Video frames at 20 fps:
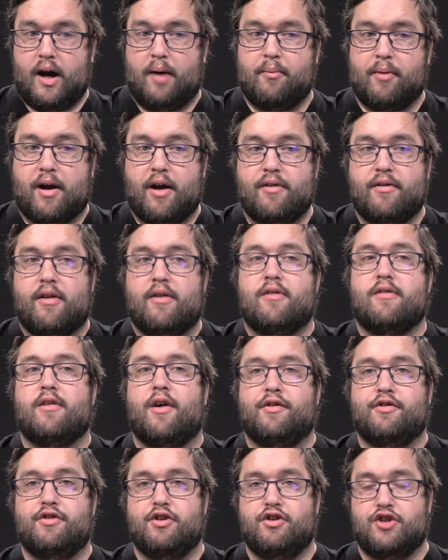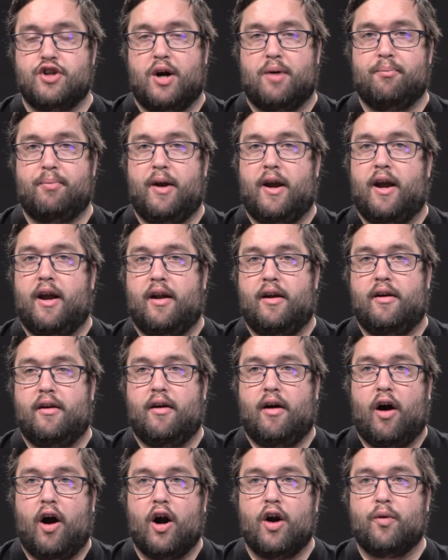because it's such a jump in
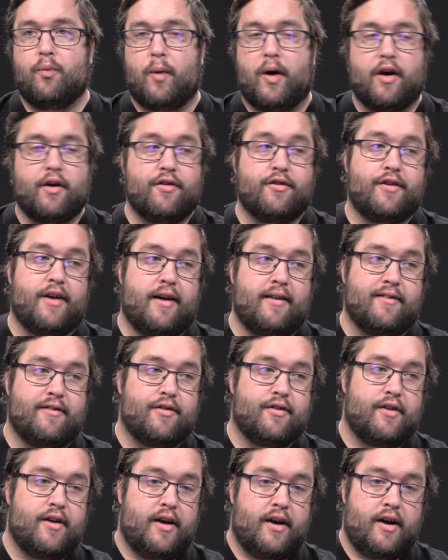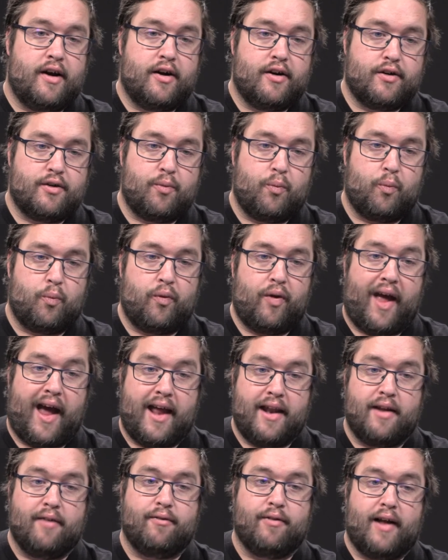hardware since
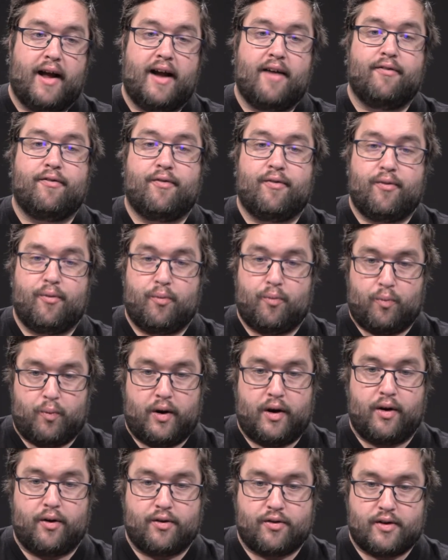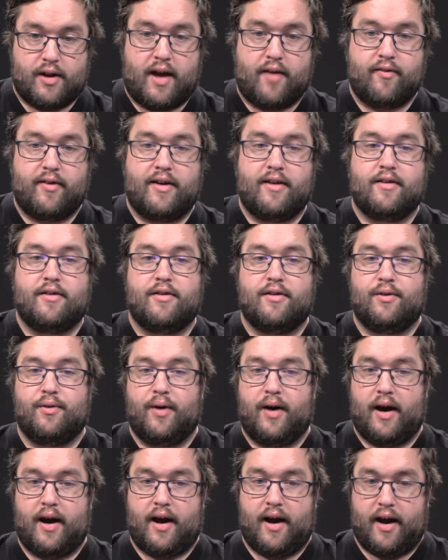end of life Windows 7
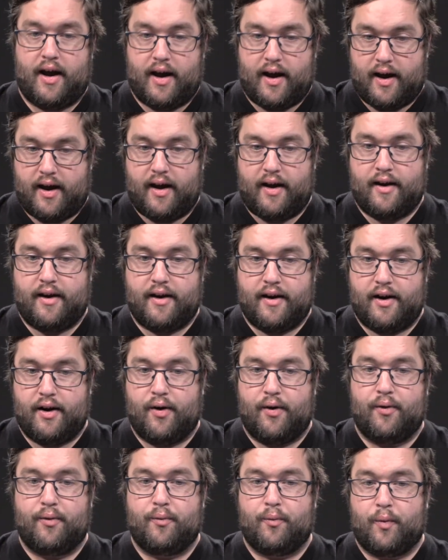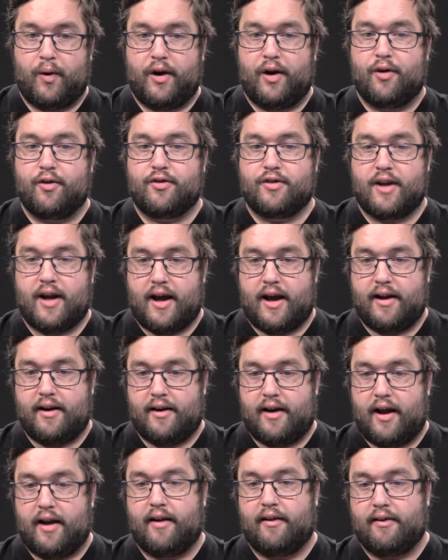to Windows
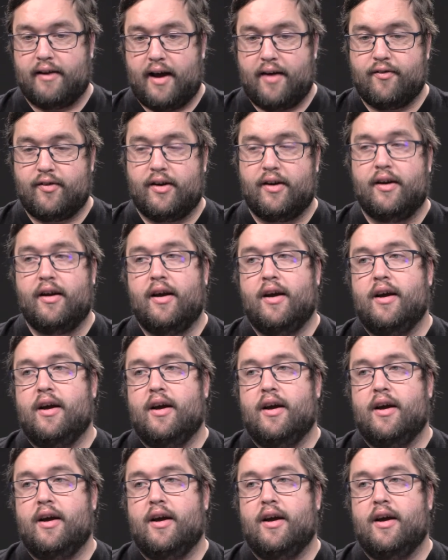10 and 11.